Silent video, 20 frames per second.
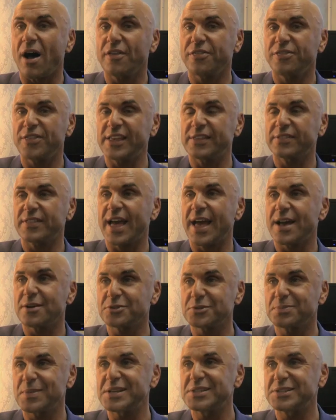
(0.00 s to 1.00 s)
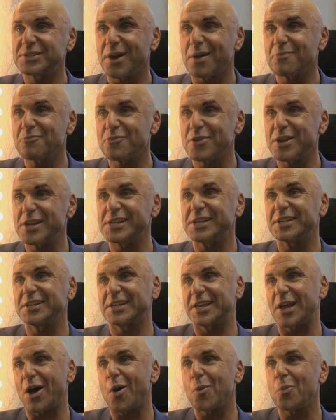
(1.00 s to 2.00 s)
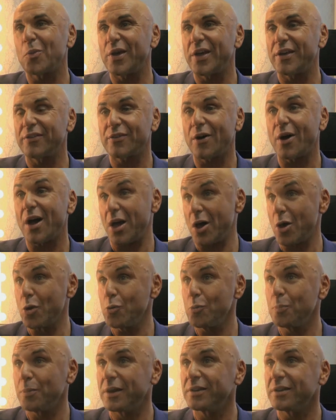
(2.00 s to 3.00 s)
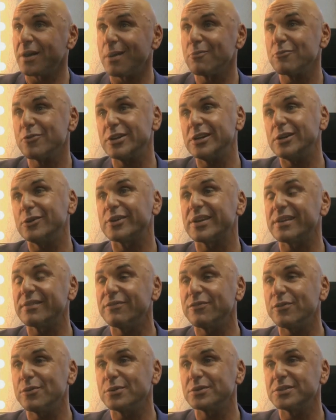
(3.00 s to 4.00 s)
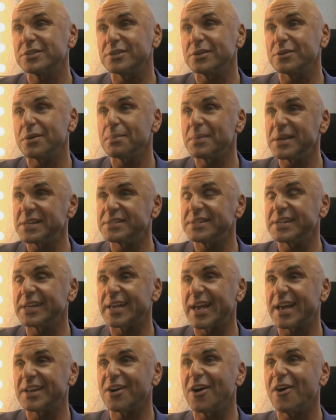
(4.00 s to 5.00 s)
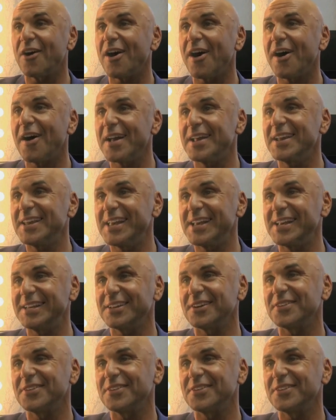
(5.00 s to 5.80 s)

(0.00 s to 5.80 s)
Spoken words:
I think the housemates that I'm really going to get on with, I hope, and I'm really looking forward to meeting again, are Eileen.